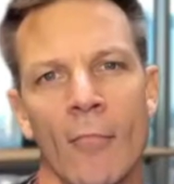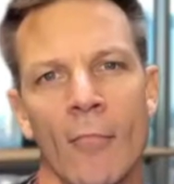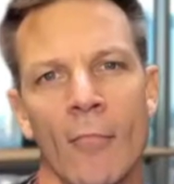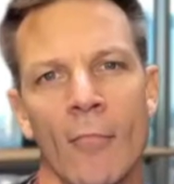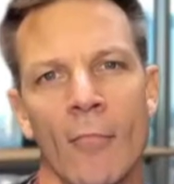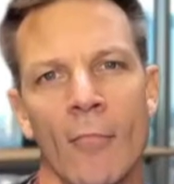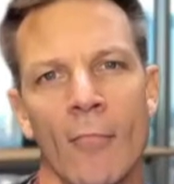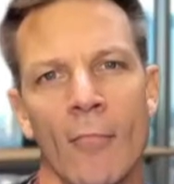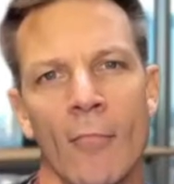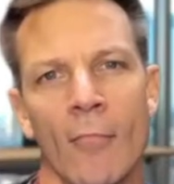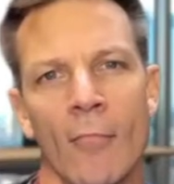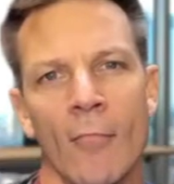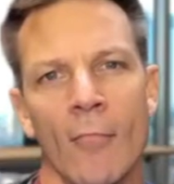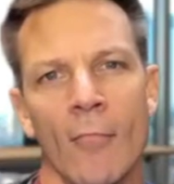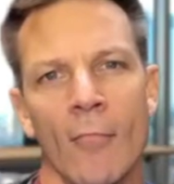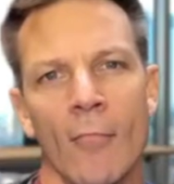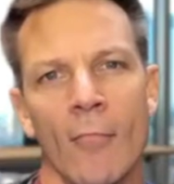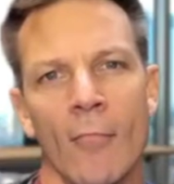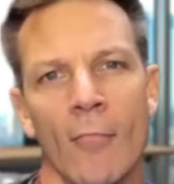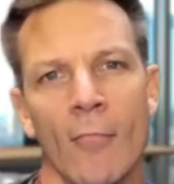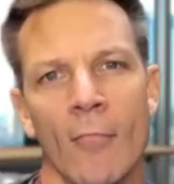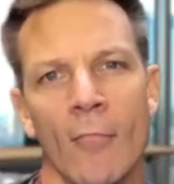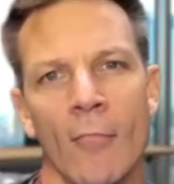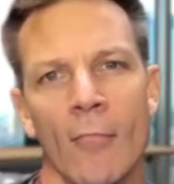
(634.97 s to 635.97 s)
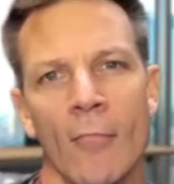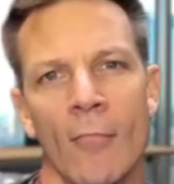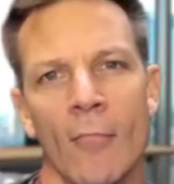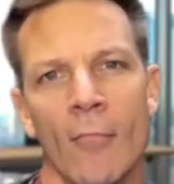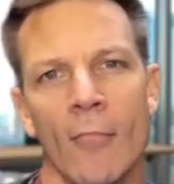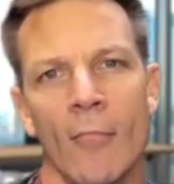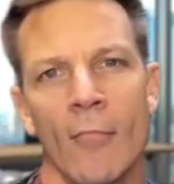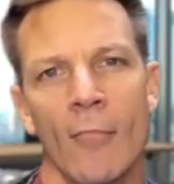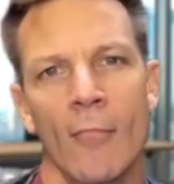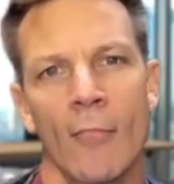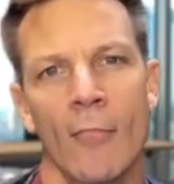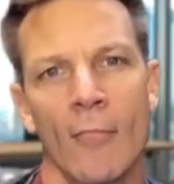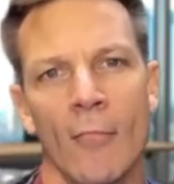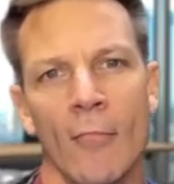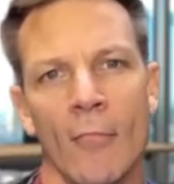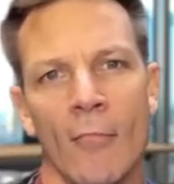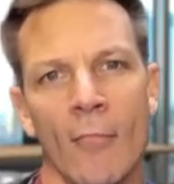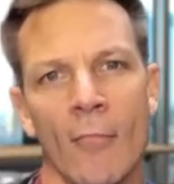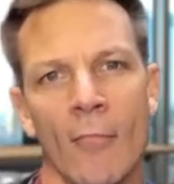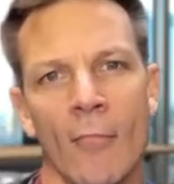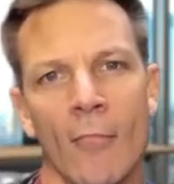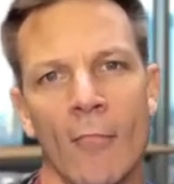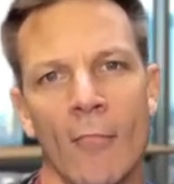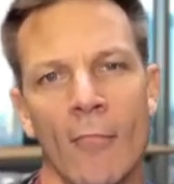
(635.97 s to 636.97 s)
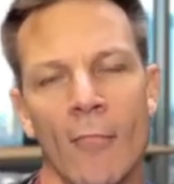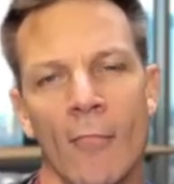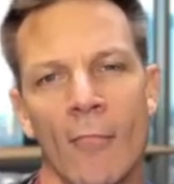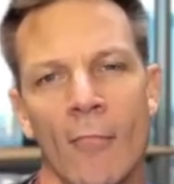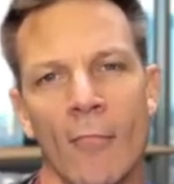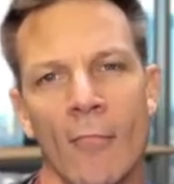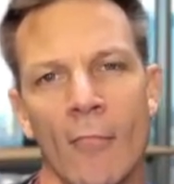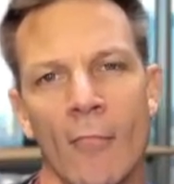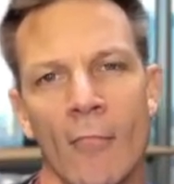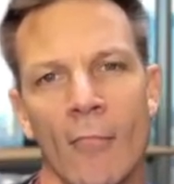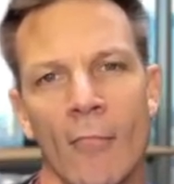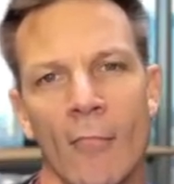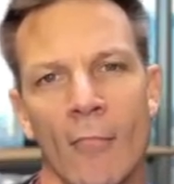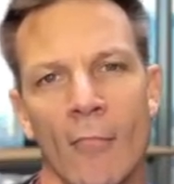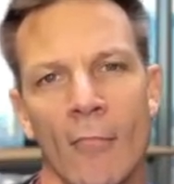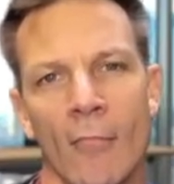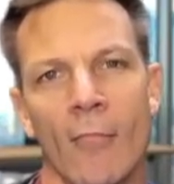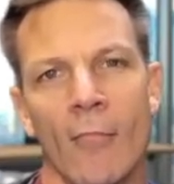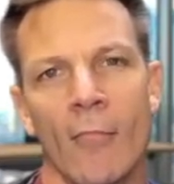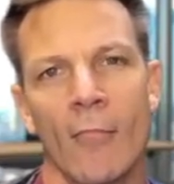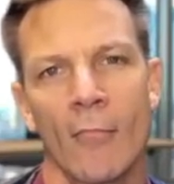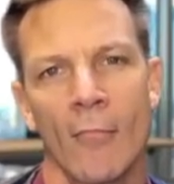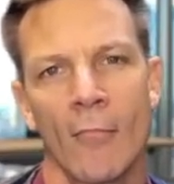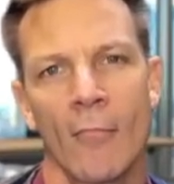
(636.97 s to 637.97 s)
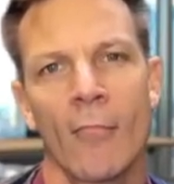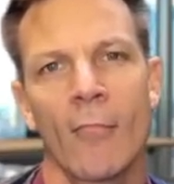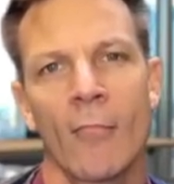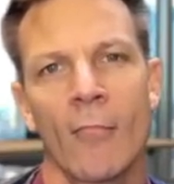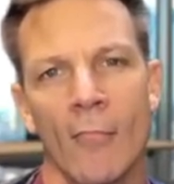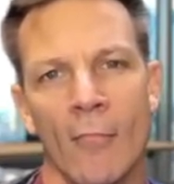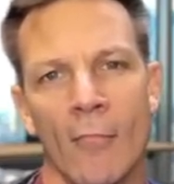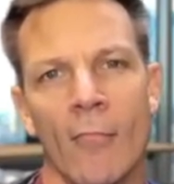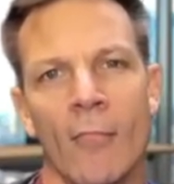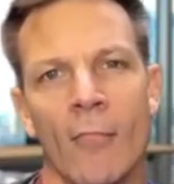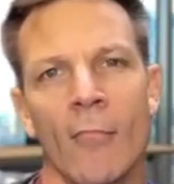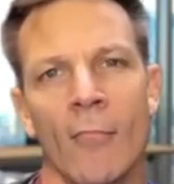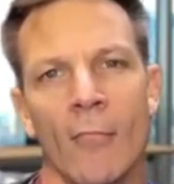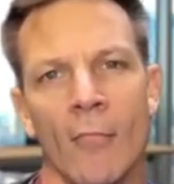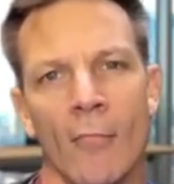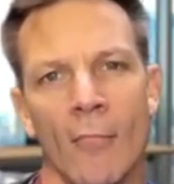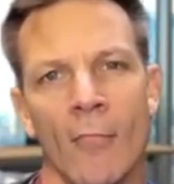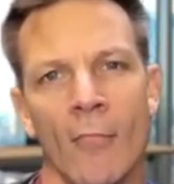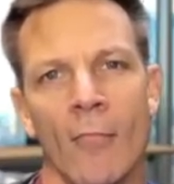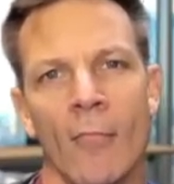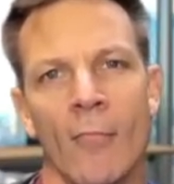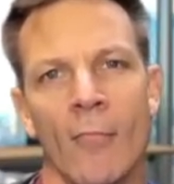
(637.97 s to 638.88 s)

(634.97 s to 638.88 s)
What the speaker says: [no speech]